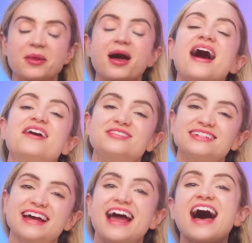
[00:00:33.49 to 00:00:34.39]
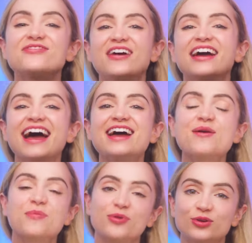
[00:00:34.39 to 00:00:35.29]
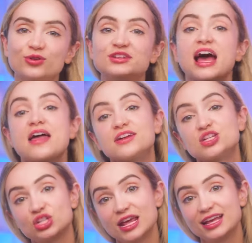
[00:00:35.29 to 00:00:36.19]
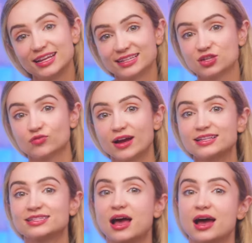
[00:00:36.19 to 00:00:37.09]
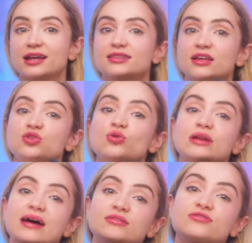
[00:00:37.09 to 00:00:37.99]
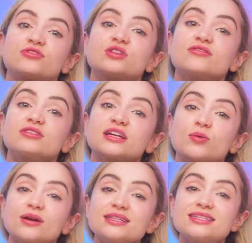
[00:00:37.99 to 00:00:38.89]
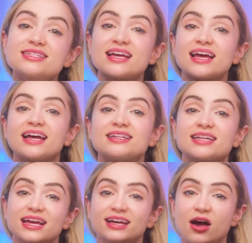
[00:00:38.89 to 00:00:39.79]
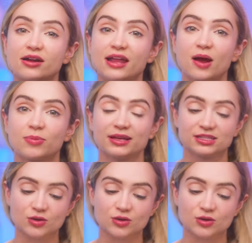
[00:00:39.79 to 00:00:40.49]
not FDA, FAA approved that it is the right size that you can have it full of liquids and take it on an airplane.